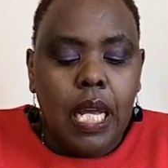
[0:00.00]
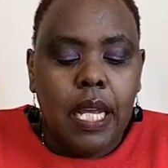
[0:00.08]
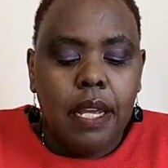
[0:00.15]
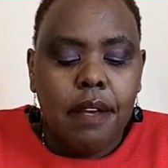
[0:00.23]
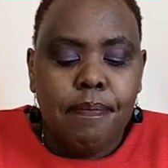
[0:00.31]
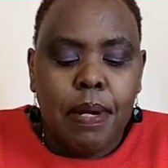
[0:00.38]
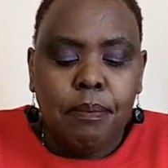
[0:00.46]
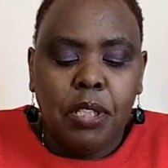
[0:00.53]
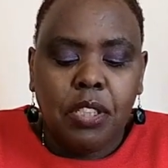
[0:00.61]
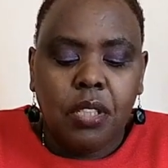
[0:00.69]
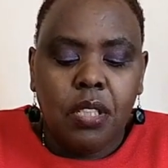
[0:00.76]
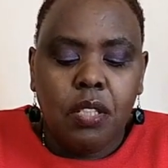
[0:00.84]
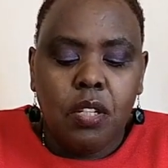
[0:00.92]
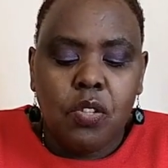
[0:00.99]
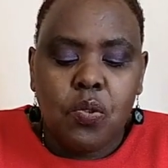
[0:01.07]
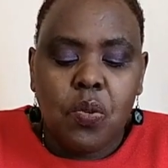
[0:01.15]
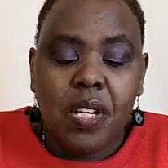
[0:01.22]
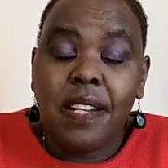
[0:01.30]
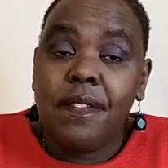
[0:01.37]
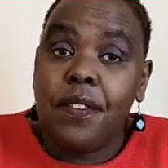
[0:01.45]
Give permission not to
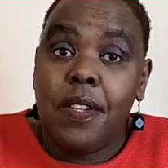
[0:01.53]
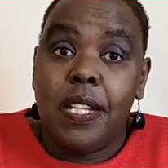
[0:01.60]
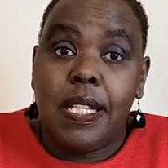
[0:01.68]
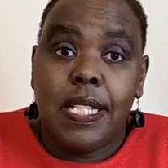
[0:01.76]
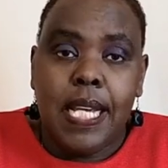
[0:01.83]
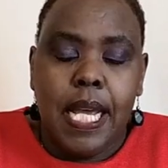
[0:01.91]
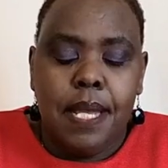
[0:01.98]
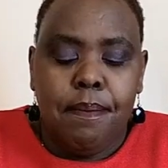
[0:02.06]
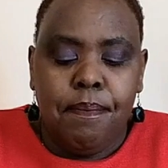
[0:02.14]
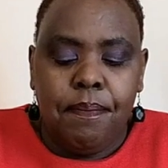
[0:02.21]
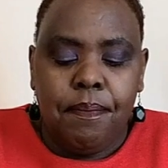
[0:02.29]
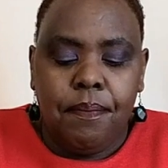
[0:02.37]
grieve all the time.